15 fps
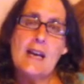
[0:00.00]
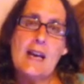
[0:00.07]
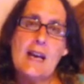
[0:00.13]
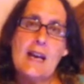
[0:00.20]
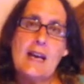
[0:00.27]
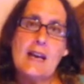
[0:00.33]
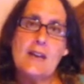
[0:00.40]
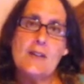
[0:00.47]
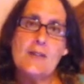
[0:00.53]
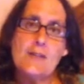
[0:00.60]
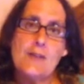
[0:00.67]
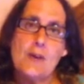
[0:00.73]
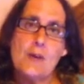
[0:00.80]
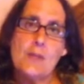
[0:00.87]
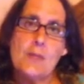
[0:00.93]
and
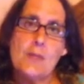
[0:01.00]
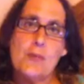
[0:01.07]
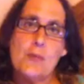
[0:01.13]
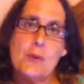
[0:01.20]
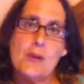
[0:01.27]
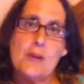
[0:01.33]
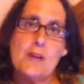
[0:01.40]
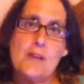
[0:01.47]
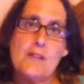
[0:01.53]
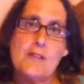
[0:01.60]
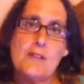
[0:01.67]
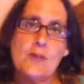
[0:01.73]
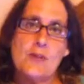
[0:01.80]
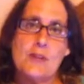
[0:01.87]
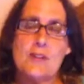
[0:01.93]
from three
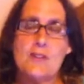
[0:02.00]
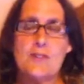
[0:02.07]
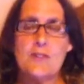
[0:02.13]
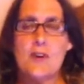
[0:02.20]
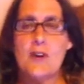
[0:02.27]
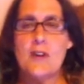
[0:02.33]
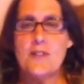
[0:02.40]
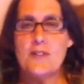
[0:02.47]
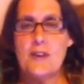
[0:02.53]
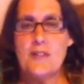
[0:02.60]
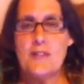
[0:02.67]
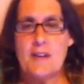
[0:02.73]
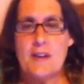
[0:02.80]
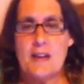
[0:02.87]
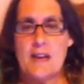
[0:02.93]
serious falls
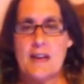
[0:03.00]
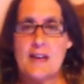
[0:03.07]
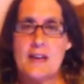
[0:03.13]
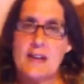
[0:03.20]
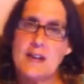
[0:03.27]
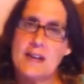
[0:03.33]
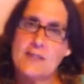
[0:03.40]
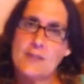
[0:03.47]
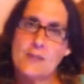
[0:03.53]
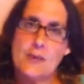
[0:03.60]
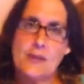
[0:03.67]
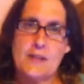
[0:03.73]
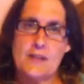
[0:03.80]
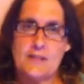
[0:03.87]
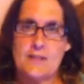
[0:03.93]
I've had, as
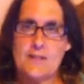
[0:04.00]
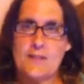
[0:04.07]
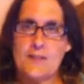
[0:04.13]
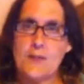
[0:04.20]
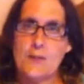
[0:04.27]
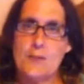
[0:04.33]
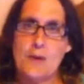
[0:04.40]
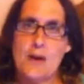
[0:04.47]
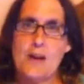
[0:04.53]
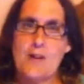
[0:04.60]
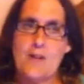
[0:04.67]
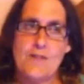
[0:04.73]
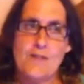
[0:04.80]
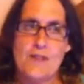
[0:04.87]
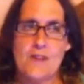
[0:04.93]
well as a few
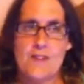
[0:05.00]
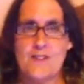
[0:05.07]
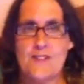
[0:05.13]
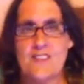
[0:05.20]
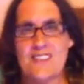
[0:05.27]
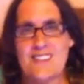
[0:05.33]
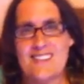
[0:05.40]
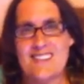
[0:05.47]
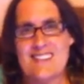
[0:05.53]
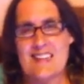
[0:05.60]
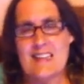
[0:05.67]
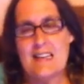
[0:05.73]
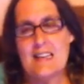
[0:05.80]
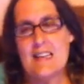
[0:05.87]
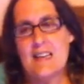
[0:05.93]
minor falls since
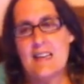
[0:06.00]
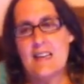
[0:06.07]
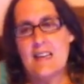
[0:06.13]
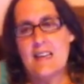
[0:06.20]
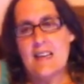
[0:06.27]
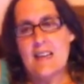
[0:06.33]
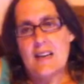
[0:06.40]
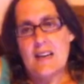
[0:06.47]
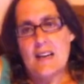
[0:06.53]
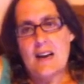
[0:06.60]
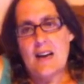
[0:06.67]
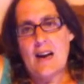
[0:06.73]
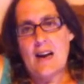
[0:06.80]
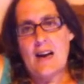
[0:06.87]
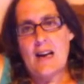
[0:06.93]
then.
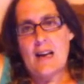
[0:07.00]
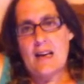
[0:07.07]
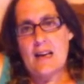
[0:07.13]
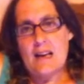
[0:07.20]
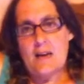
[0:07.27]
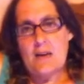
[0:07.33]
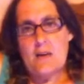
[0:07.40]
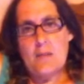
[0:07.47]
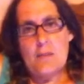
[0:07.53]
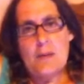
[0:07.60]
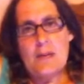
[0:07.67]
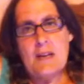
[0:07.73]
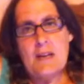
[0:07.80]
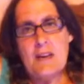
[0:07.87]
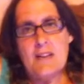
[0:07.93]
I,
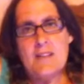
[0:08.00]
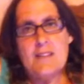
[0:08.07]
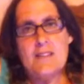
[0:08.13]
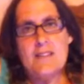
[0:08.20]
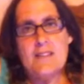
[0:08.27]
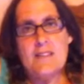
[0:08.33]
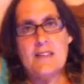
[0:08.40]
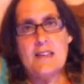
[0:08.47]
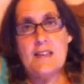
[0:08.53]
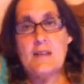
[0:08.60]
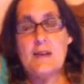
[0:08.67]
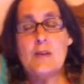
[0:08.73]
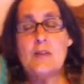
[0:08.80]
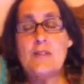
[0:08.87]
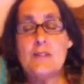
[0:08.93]
because and,
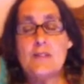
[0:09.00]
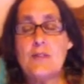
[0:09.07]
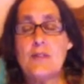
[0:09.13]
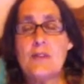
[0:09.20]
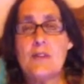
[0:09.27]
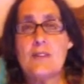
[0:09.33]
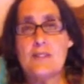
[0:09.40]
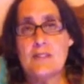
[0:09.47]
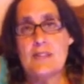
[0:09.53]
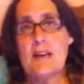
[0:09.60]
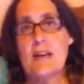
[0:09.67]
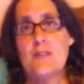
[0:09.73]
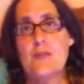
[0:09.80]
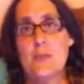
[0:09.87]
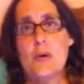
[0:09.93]
and seriously,
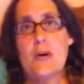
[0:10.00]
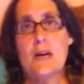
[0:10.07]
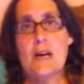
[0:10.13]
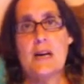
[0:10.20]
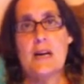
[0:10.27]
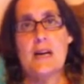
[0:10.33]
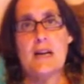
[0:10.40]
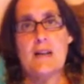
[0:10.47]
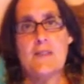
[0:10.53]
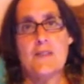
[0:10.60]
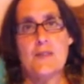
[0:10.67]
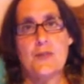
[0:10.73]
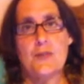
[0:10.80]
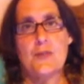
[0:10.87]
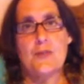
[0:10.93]
that's why I had
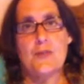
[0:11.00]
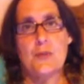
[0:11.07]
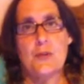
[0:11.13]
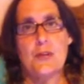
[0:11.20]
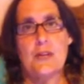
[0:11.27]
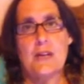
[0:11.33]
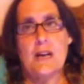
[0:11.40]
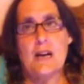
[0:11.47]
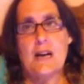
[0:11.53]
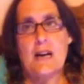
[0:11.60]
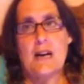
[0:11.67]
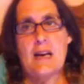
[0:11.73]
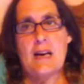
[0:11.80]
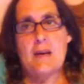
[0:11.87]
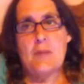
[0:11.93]
the surgery.
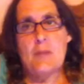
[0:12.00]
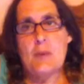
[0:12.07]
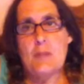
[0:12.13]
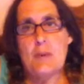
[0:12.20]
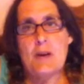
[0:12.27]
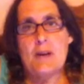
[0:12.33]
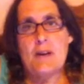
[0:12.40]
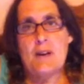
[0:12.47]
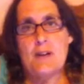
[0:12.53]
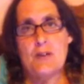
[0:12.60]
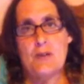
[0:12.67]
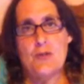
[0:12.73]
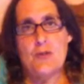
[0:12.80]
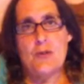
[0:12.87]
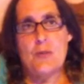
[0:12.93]
I, when my
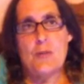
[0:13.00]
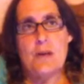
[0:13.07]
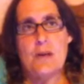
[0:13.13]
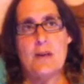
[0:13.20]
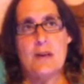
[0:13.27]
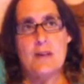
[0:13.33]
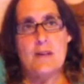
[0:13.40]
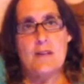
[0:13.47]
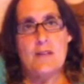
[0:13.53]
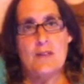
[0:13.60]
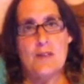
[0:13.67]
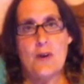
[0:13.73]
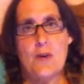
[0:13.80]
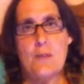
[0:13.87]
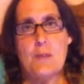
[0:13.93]
doctor told me he
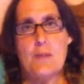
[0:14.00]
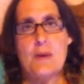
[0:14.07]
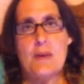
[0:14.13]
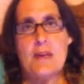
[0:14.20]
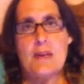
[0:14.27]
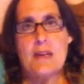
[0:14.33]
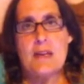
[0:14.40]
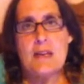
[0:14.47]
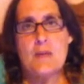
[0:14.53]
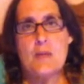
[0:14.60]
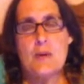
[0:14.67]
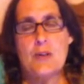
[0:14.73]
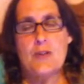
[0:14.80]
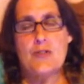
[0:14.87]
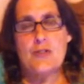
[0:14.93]
saw me being in a
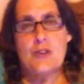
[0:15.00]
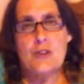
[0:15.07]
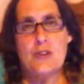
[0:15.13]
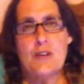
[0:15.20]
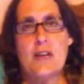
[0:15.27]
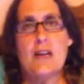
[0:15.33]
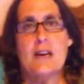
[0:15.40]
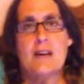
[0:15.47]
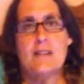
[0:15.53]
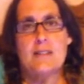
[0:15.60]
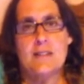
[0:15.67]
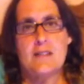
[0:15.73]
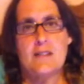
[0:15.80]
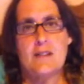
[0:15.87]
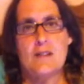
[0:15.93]
wheelchair next,
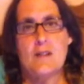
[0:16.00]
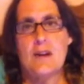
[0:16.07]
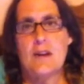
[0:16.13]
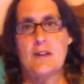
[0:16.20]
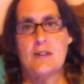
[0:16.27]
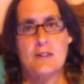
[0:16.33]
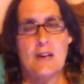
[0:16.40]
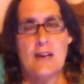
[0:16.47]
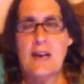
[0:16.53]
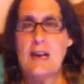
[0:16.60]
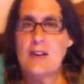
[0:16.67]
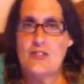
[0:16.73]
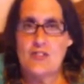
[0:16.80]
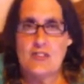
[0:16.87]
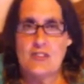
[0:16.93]
you know, I took
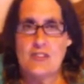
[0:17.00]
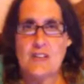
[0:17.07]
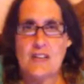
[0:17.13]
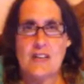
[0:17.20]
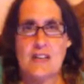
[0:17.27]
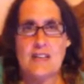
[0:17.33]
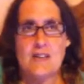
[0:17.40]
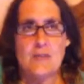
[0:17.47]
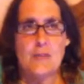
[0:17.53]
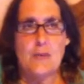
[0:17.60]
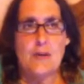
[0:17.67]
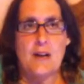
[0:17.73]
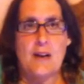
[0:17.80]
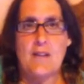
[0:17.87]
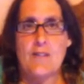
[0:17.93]
action and I did
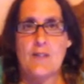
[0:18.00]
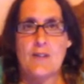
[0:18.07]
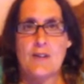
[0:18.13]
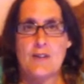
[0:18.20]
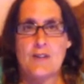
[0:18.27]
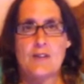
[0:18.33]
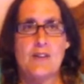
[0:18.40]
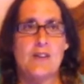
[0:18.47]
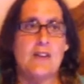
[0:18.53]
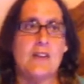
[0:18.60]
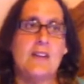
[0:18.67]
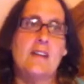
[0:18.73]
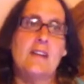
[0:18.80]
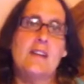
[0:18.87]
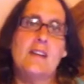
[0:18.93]
whatever it took
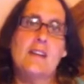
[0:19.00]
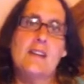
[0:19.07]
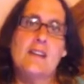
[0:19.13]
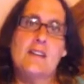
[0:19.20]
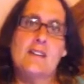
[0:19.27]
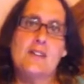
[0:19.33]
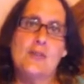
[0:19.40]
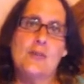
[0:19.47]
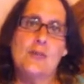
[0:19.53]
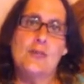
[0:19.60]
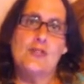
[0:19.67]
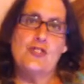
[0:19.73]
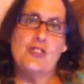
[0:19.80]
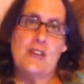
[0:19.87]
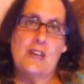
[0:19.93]

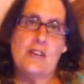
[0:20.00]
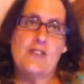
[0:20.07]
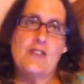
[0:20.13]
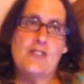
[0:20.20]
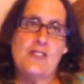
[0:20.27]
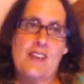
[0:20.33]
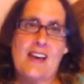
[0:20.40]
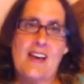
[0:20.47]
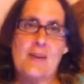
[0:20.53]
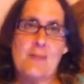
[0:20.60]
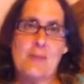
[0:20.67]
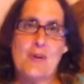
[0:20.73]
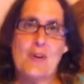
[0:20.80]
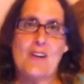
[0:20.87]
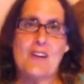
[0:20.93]
to change
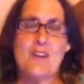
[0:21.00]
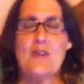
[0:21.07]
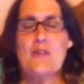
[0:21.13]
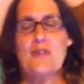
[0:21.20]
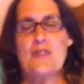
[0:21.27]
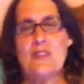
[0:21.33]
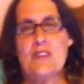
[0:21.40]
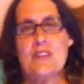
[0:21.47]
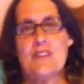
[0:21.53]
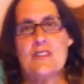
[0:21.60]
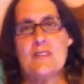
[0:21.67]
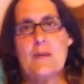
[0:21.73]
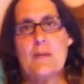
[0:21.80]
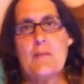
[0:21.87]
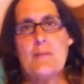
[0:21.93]
that
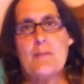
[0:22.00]
prognosis.